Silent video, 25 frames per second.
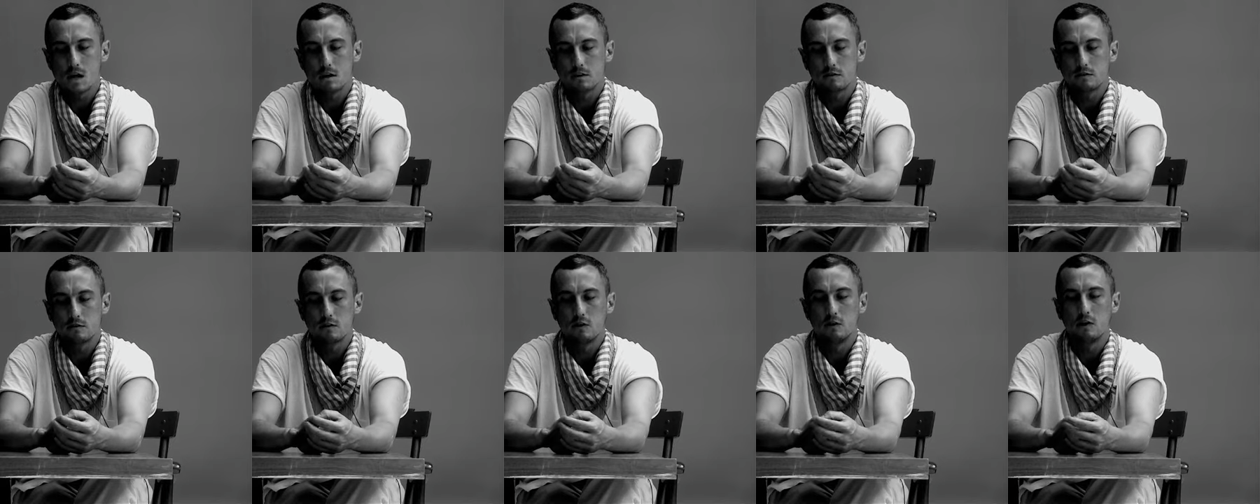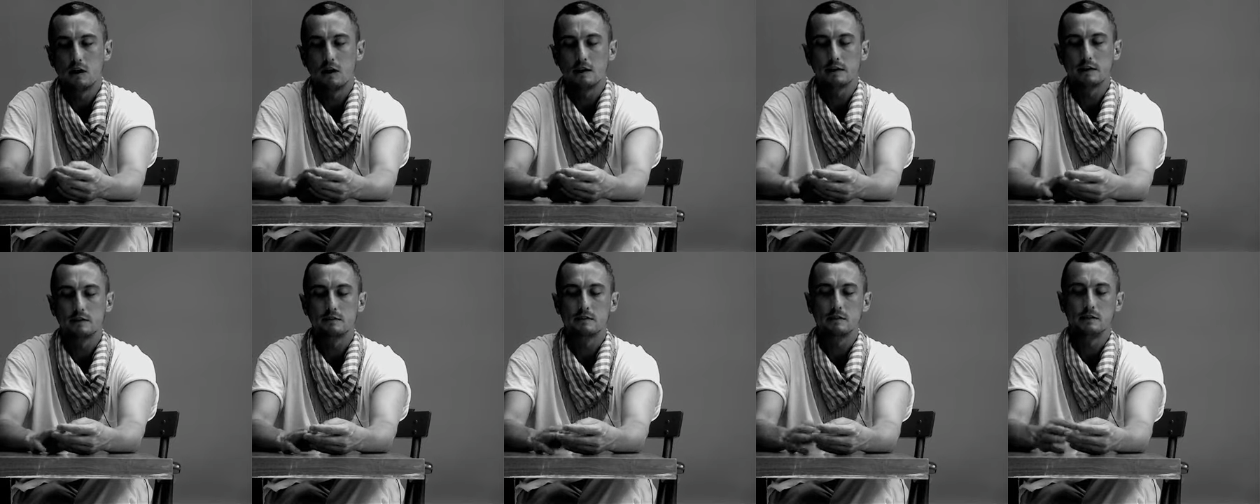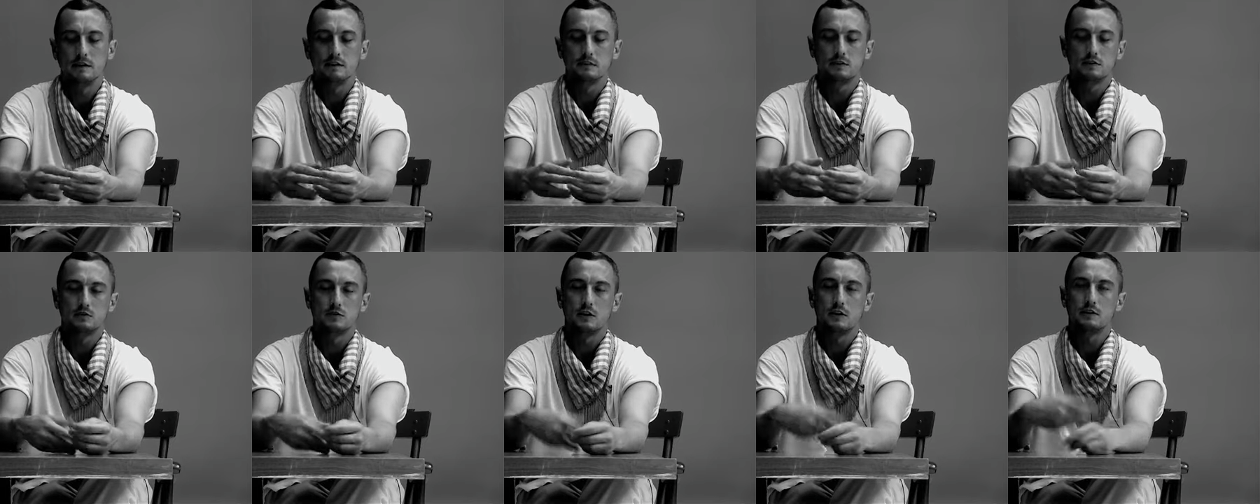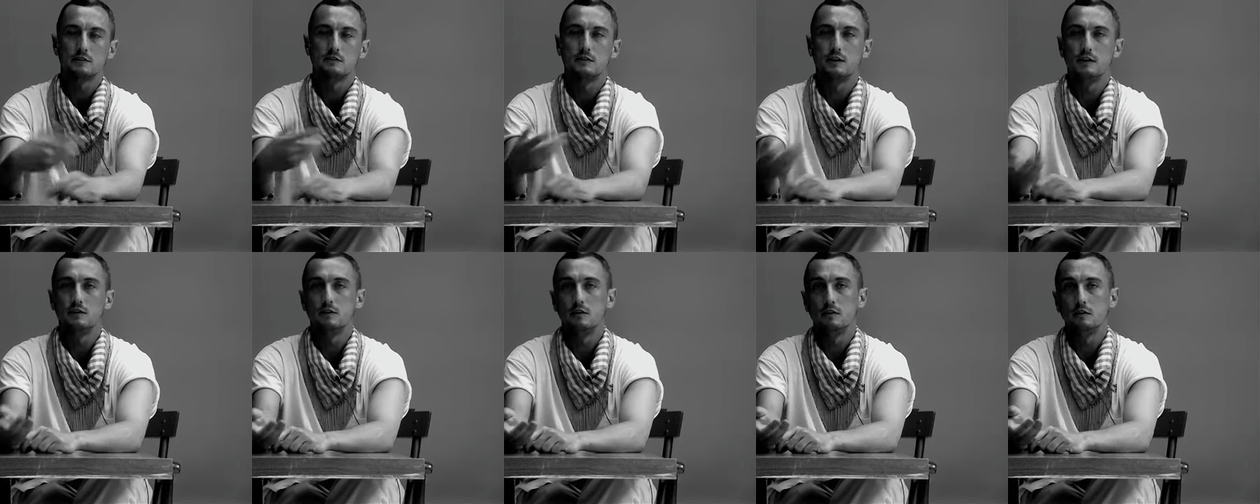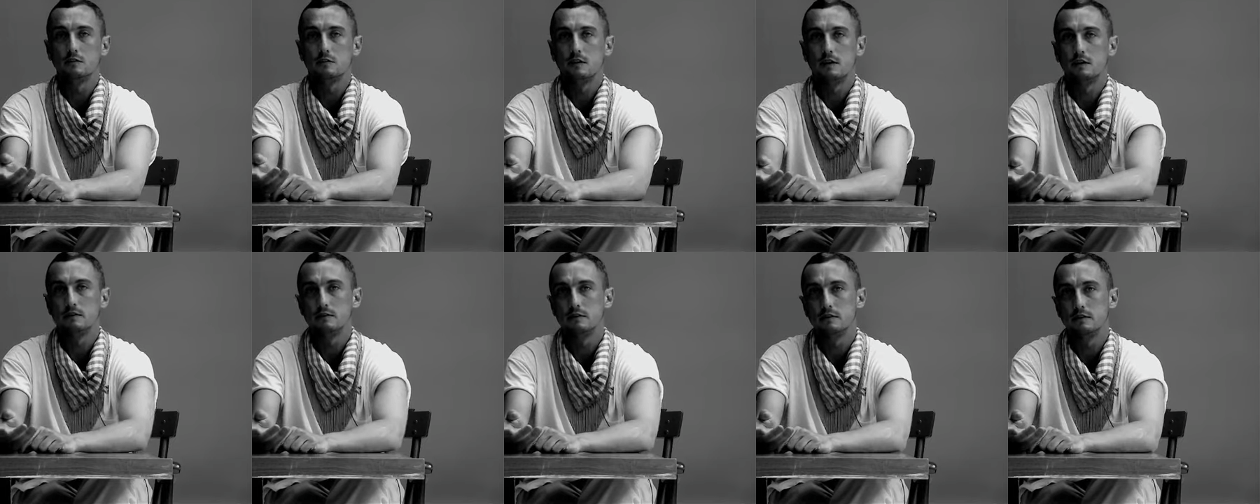So I guess I need to translate those
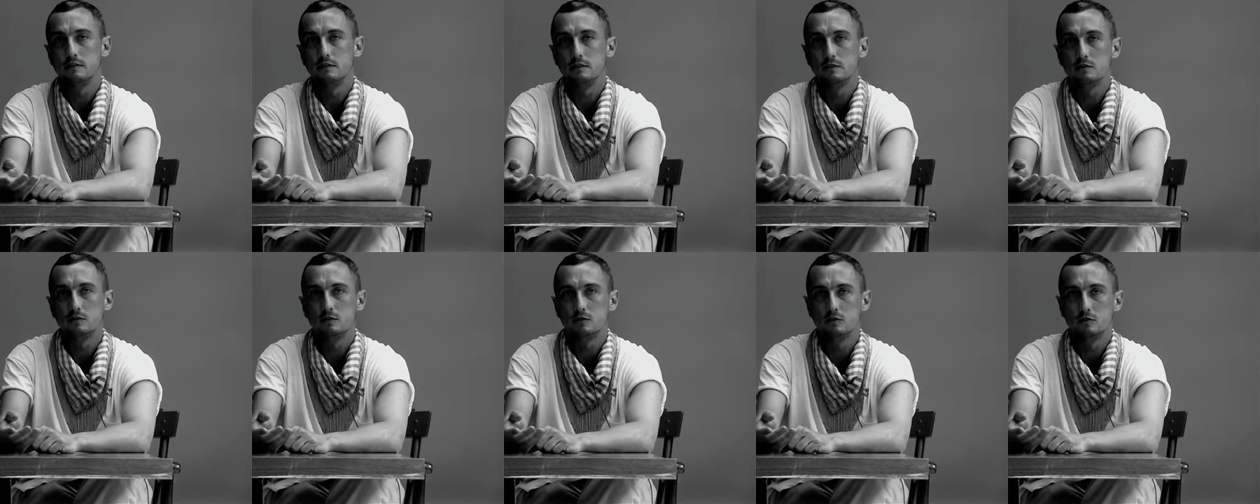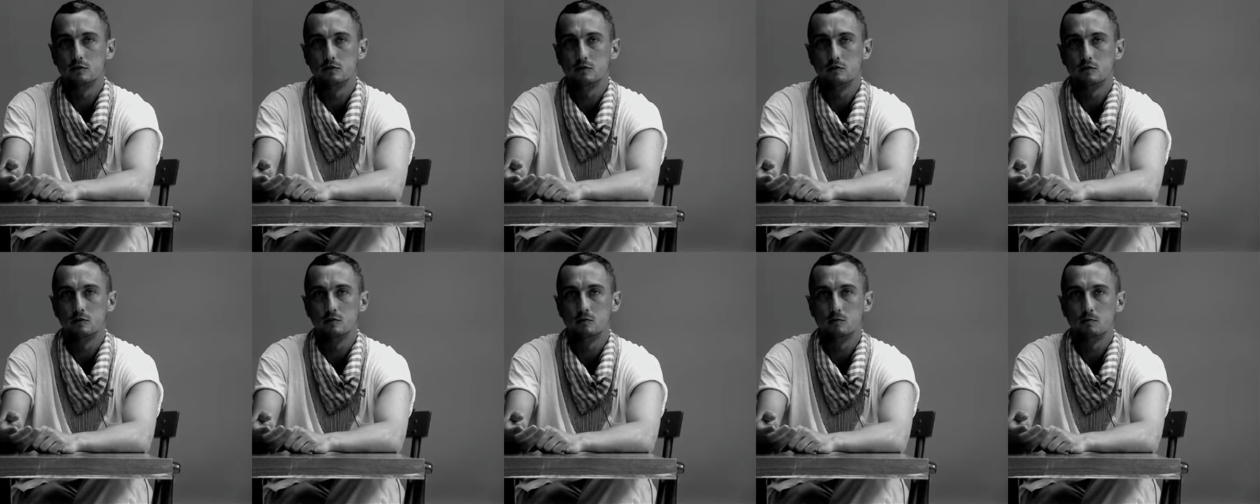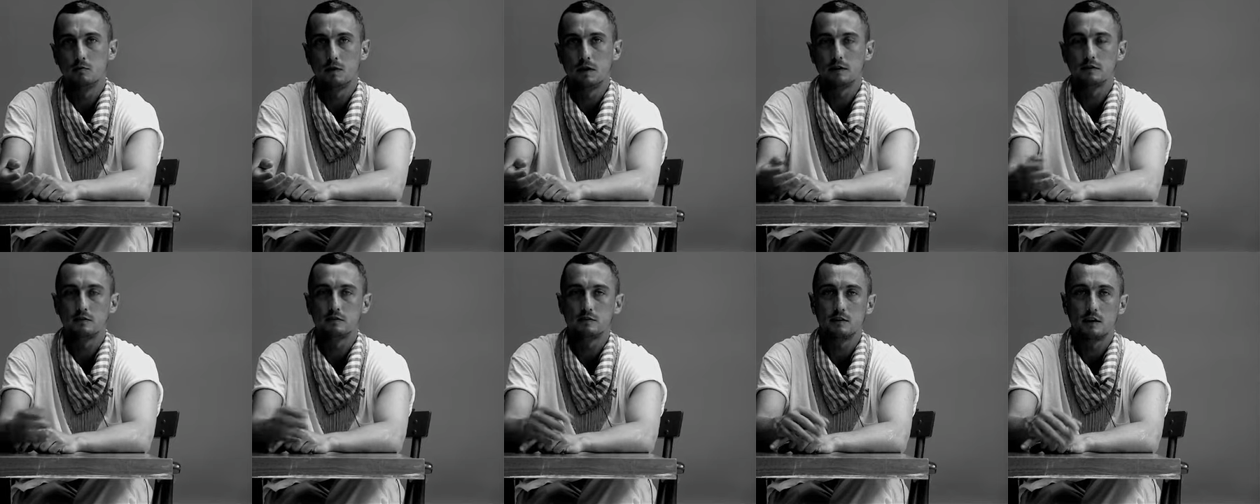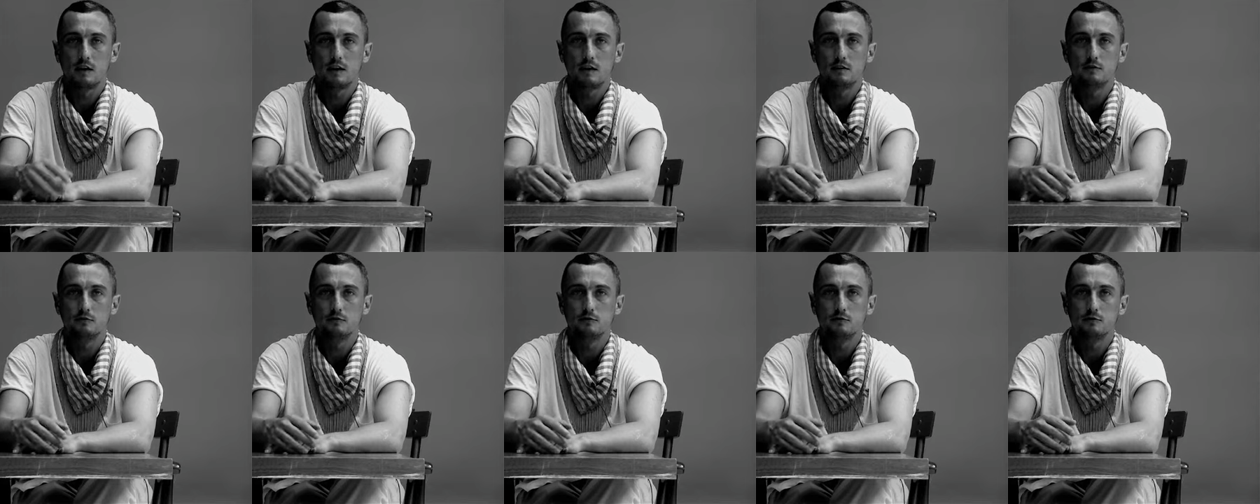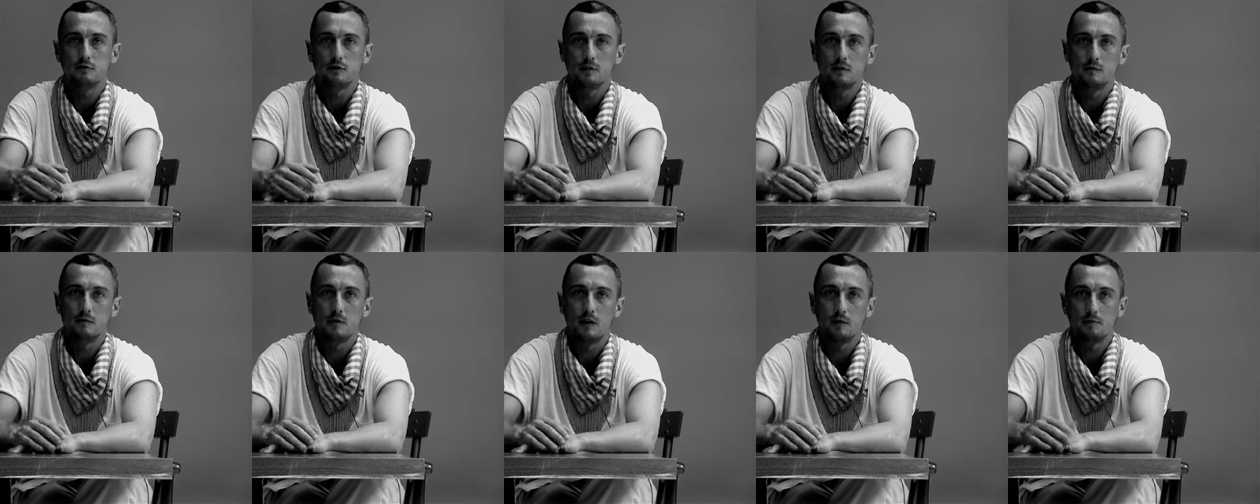ideas to my staff,
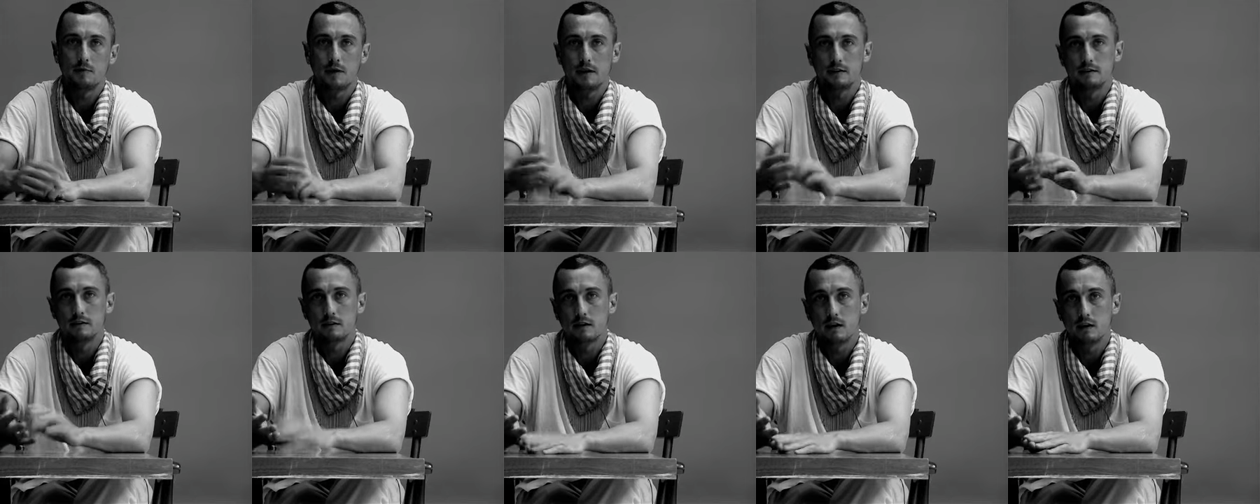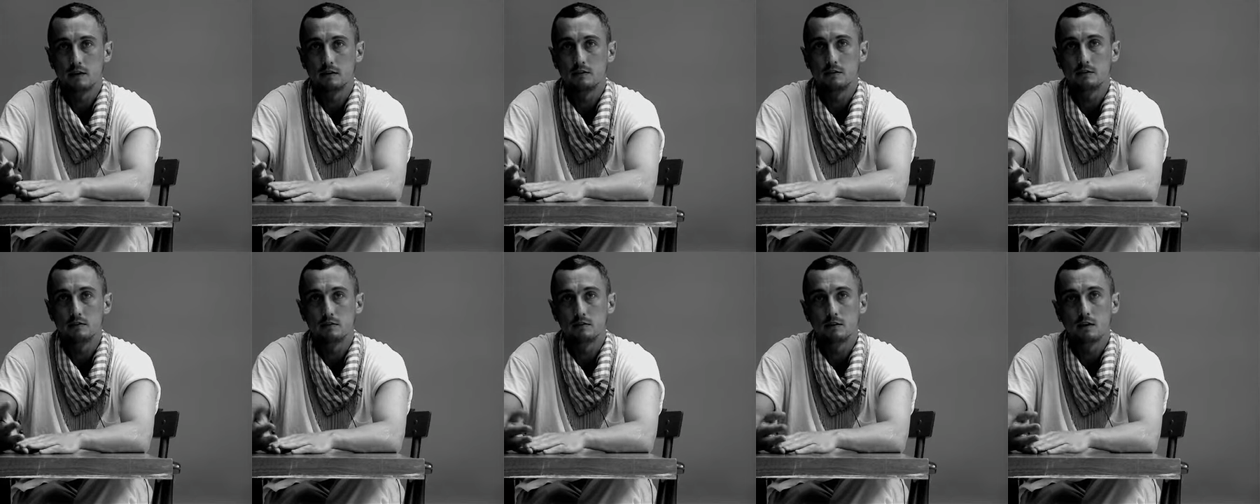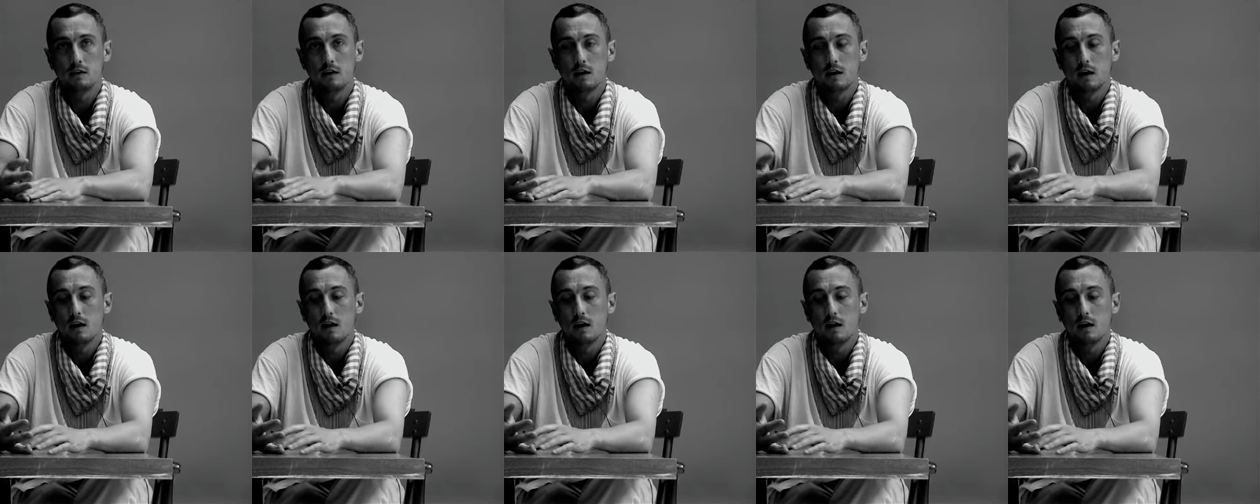like pattern cutters,